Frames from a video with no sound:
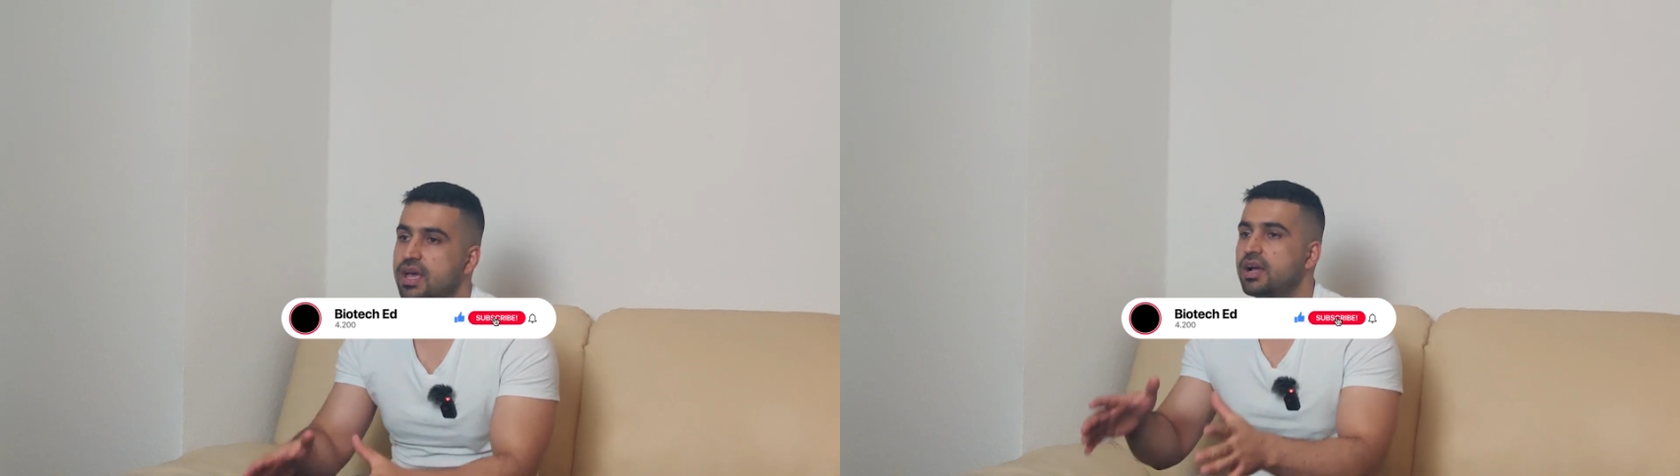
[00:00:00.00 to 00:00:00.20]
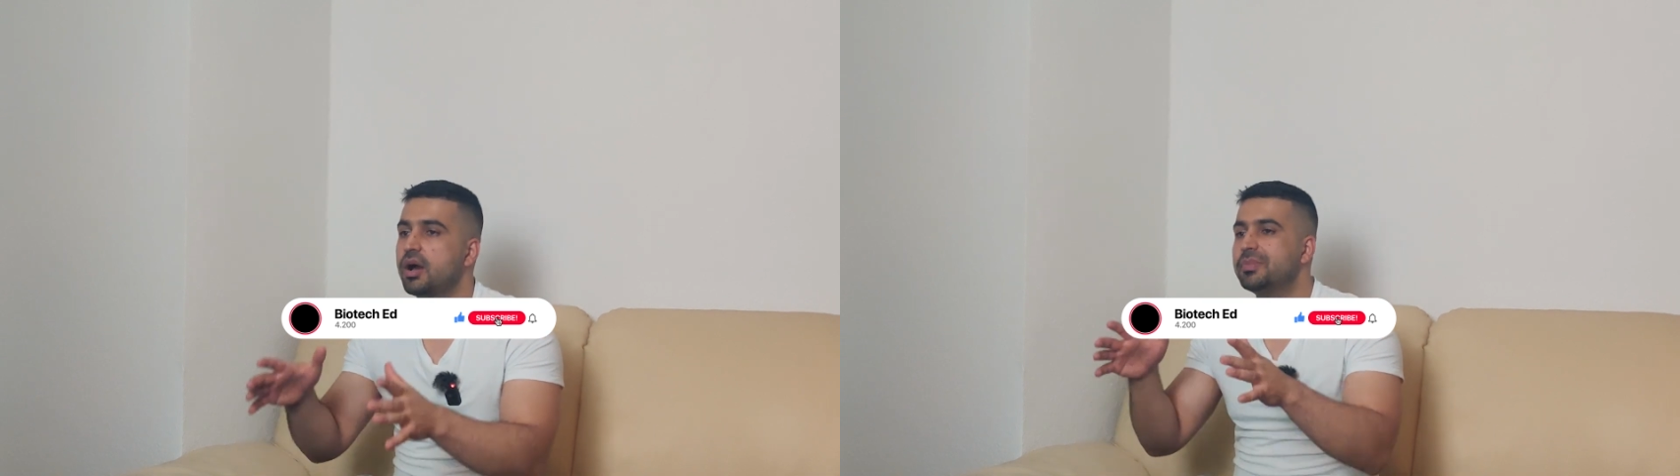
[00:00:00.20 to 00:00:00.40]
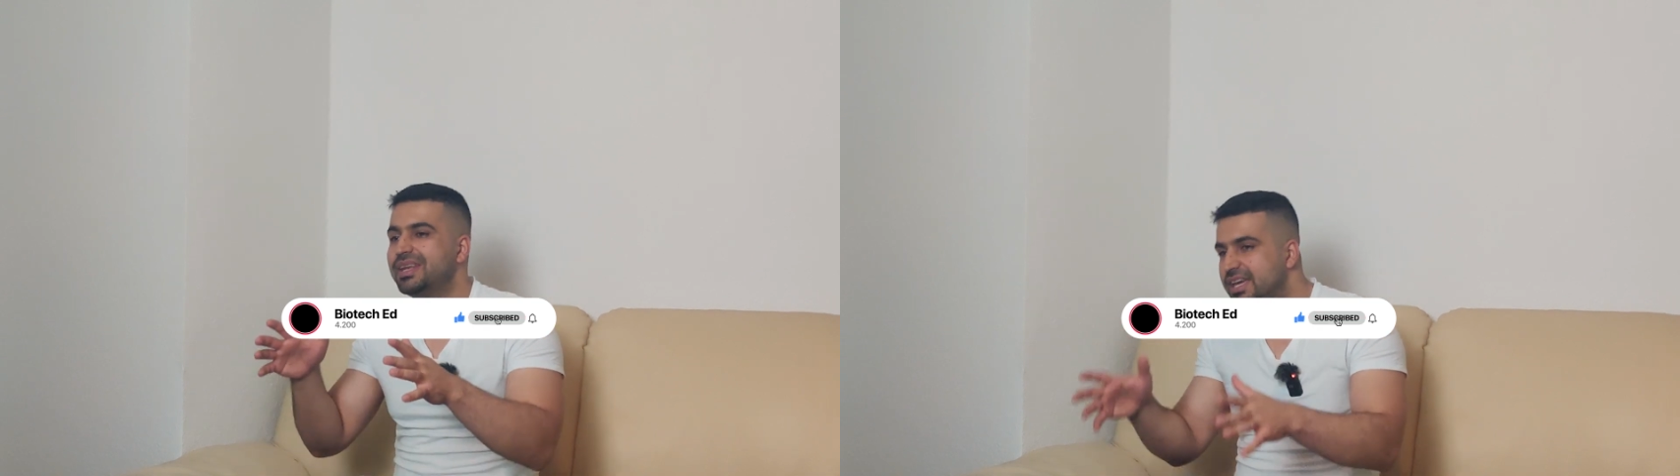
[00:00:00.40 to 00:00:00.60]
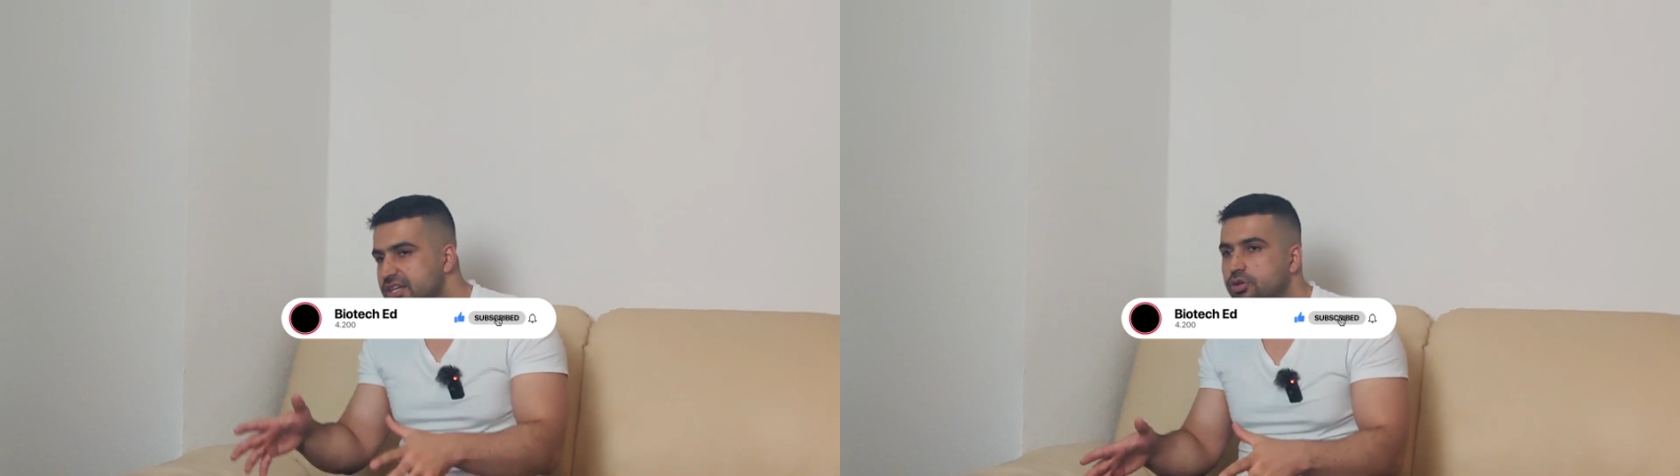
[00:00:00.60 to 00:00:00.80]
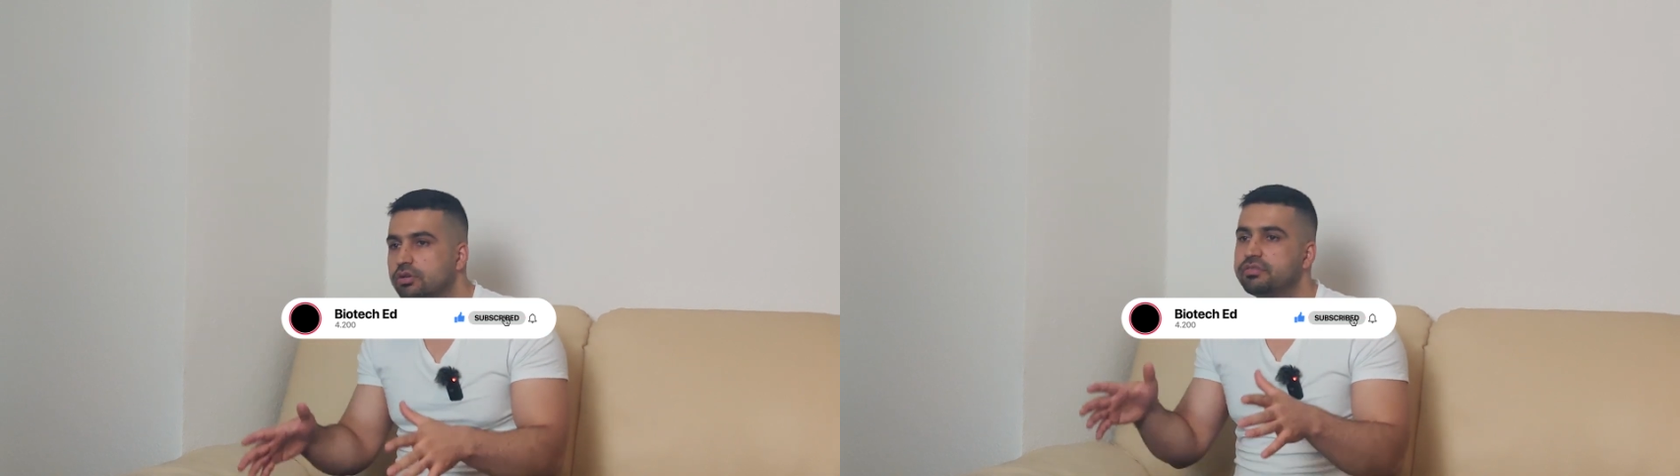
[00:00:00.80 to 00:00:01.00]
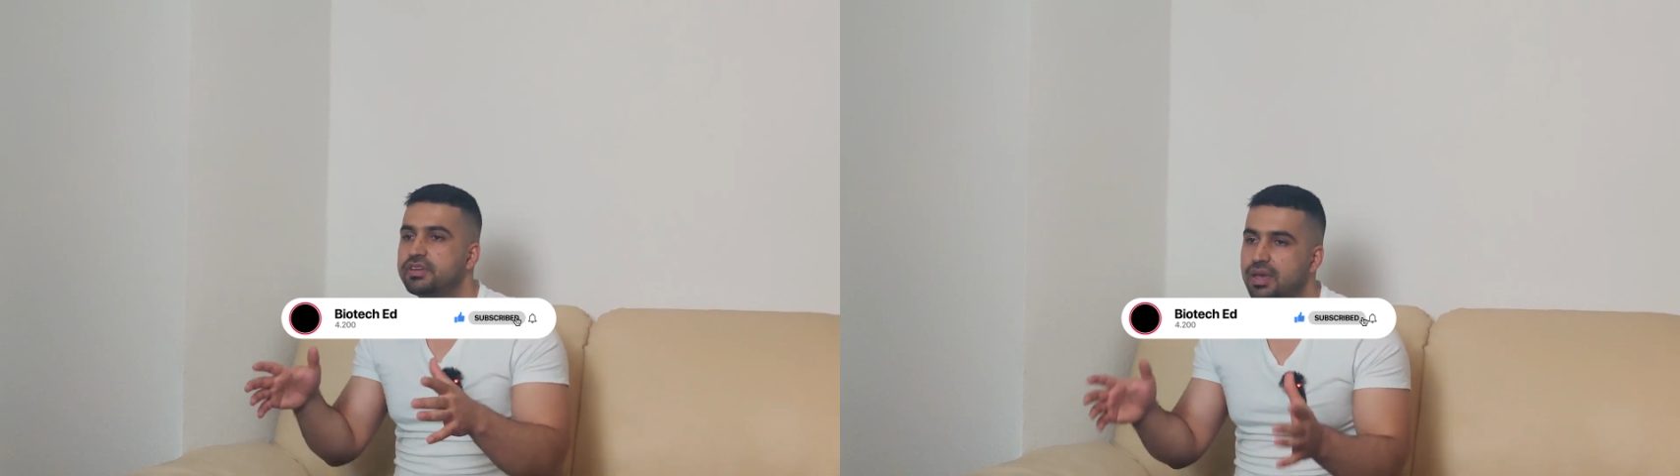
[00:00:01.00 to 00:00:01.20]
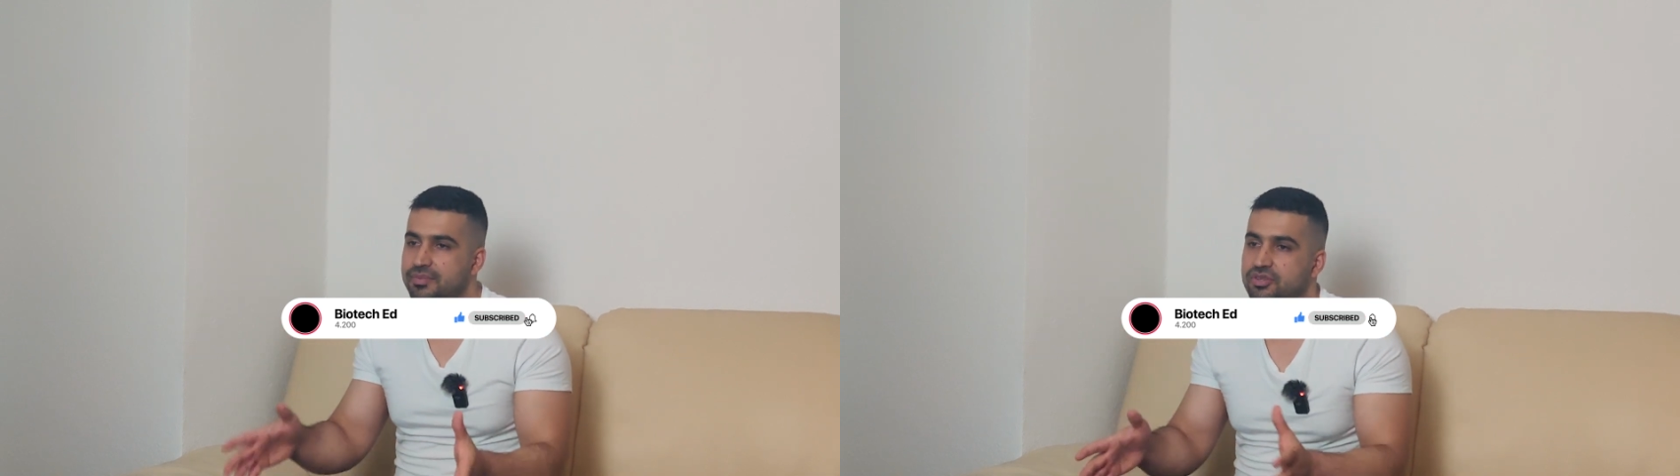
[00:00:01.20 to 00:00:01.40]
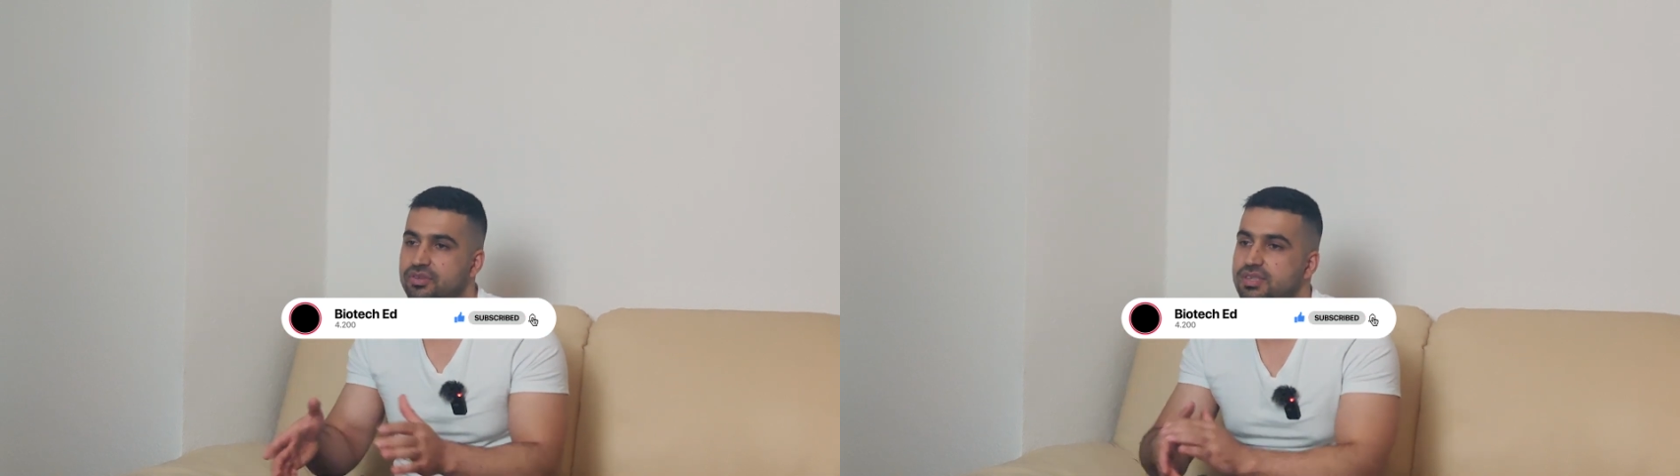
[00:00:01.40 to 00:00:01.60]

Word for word: a combination of chemistry